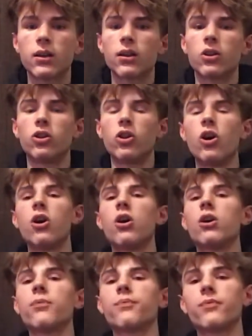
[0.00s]

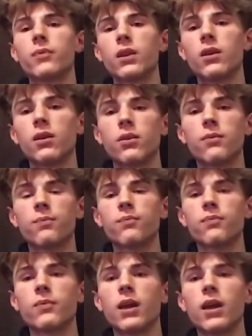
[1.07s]
law,
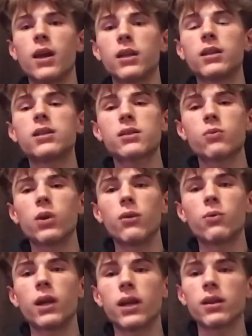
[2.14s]
at least
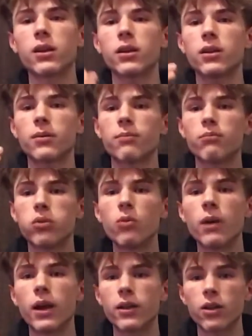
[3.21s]
when I like put
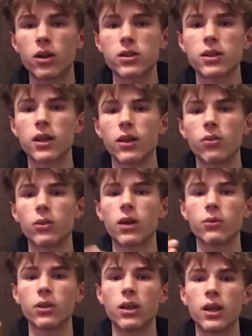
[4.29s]
my thoughts together, what I
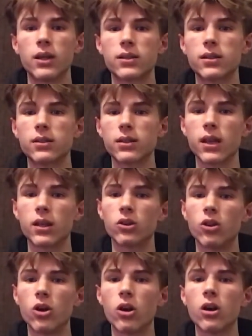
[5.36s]
realized is that
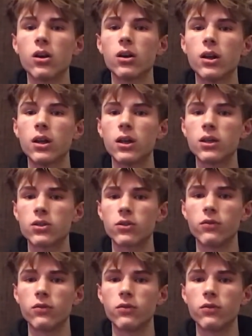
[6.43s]
law is